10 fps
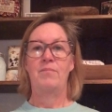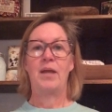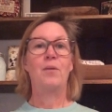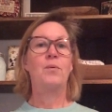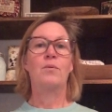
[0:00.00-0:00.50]

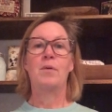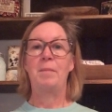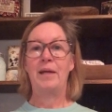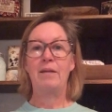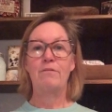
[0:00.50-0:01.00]
that will
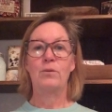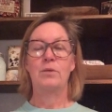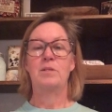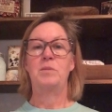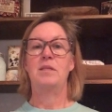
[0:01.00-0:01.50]
remain
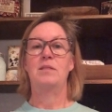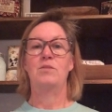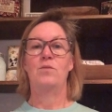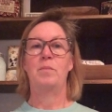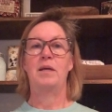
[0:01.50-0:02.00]
focus
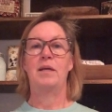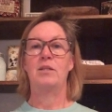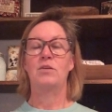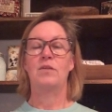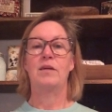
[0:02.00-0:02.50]
pieces for me
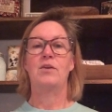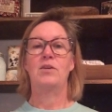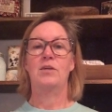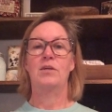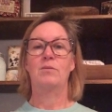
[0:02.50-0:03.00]
until they are
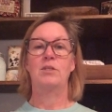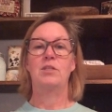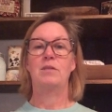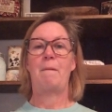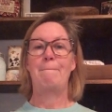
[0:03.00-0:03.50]
done, which
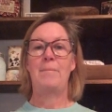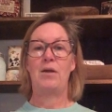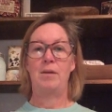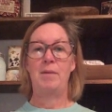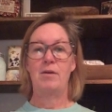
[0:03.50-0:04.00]
is
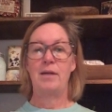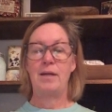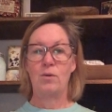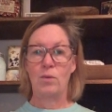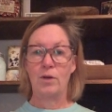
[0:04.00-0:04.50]
Mary
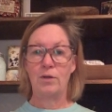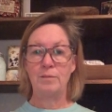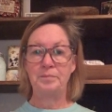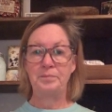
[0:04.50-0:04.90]
Needleworker